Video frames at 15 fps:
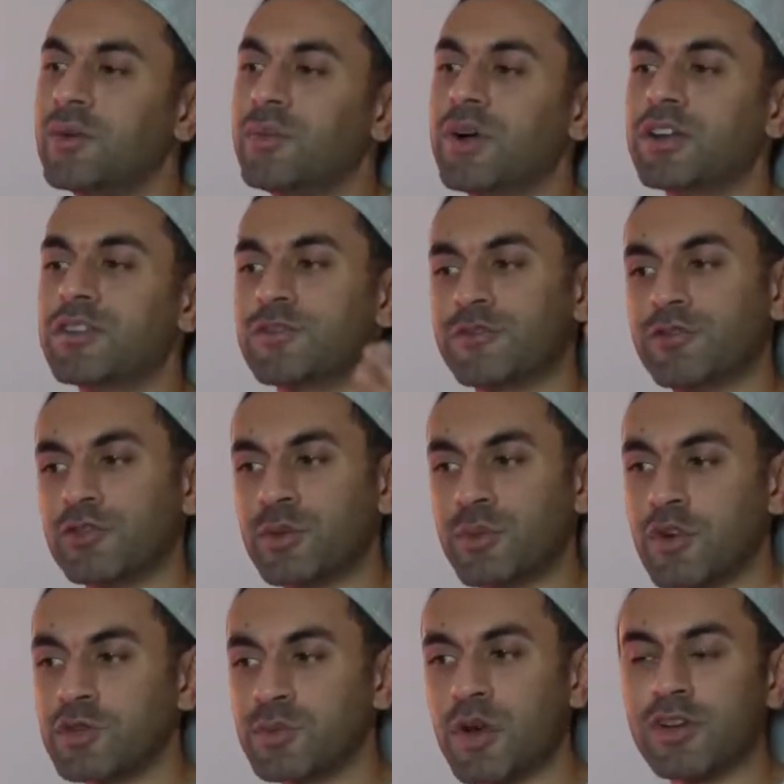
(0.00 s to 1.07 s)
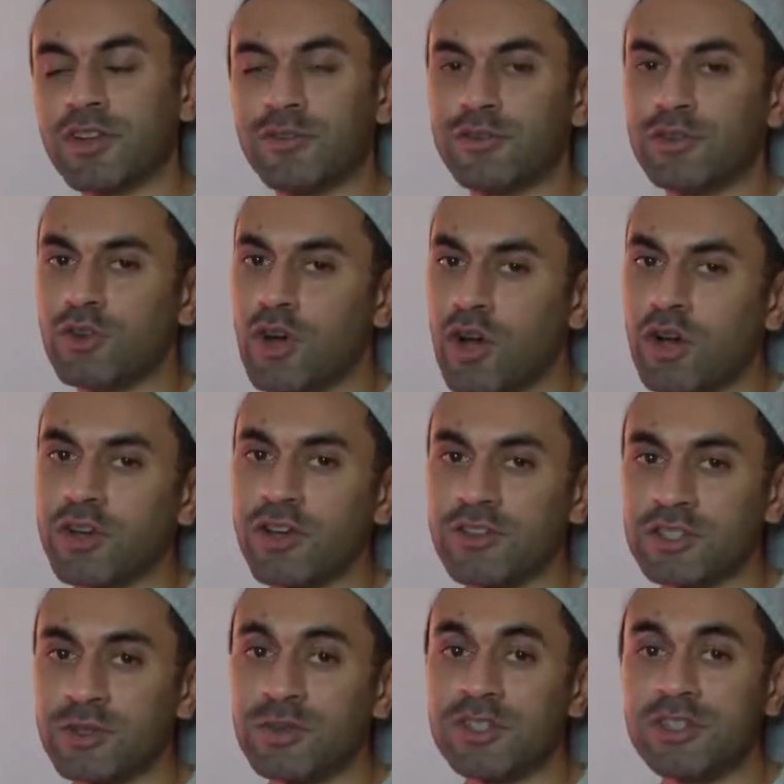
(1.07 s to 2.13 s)
But for the most part, if you are
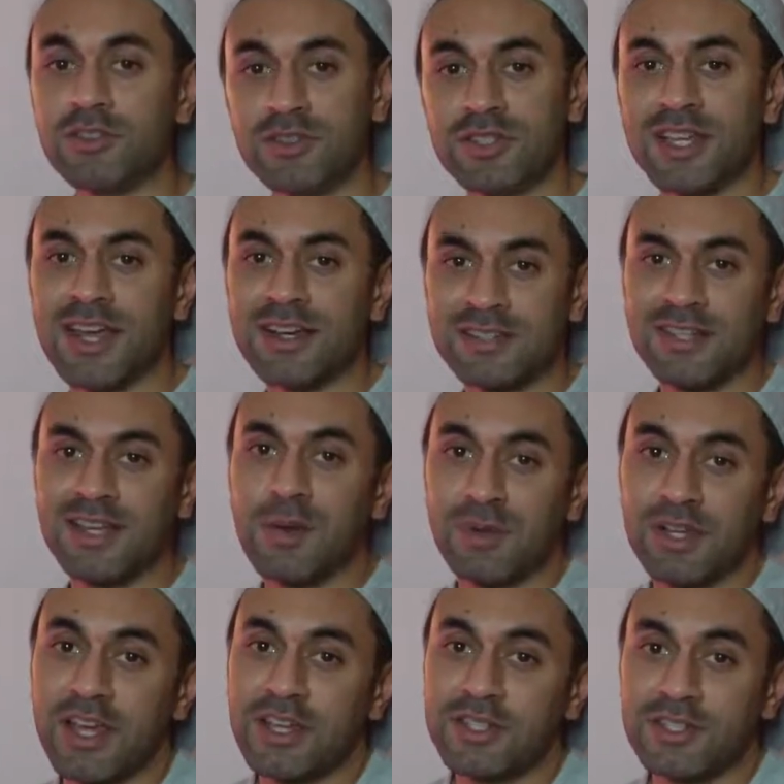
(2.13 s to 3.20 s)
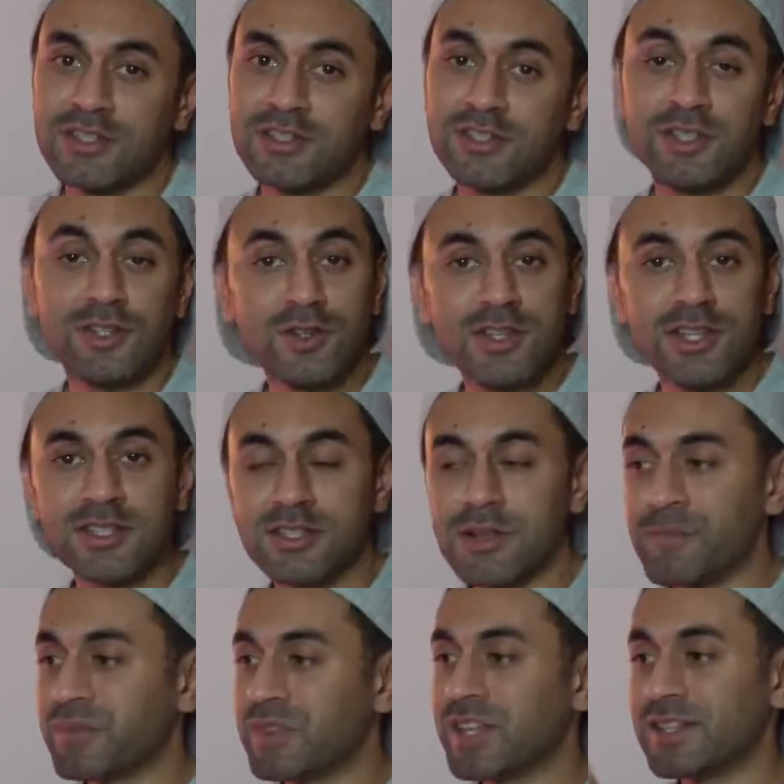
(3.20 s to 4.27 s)
going to be using editing applications to do this,
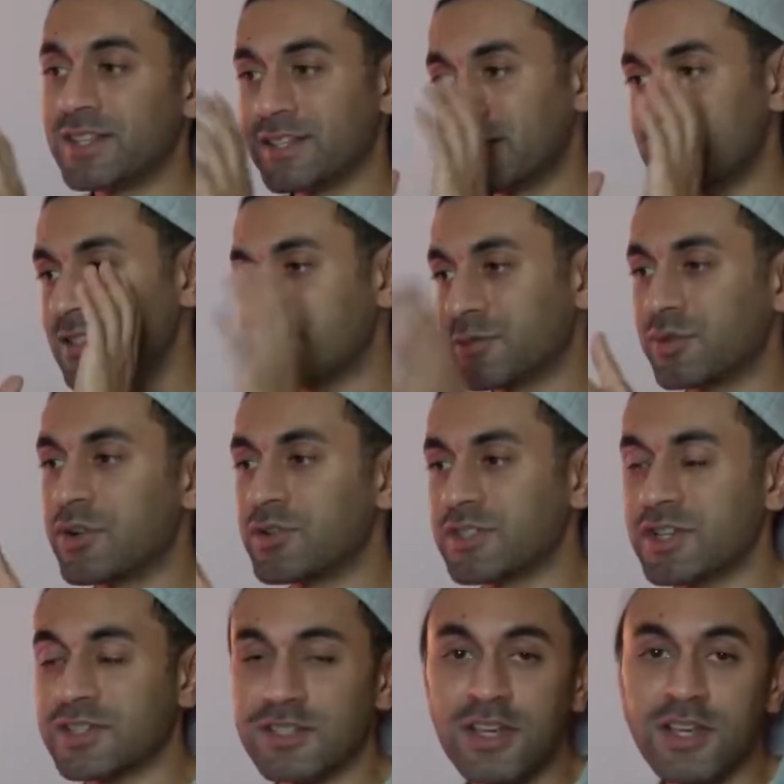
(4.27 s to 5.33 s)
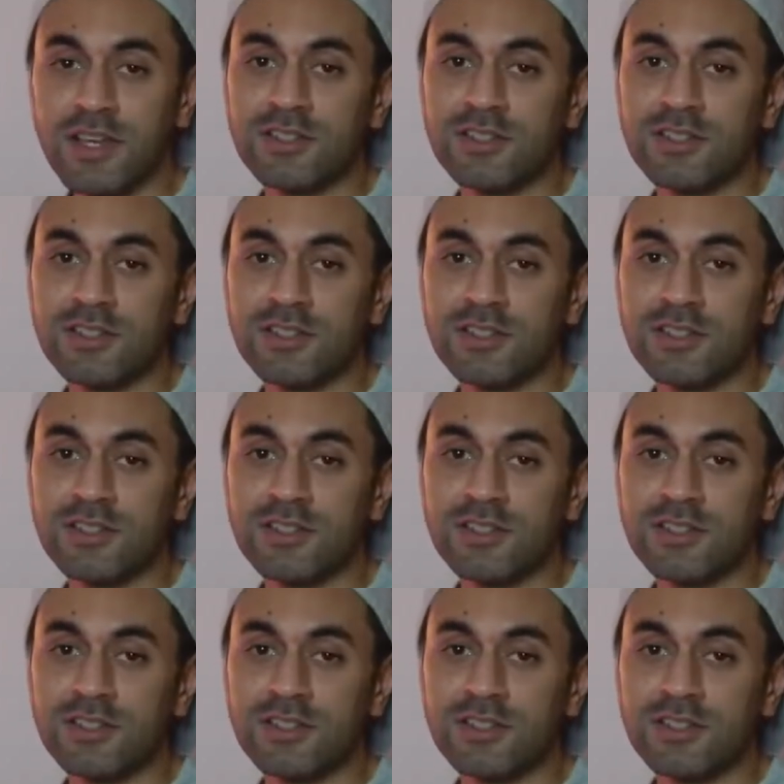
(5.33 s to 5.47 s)
then this is the process.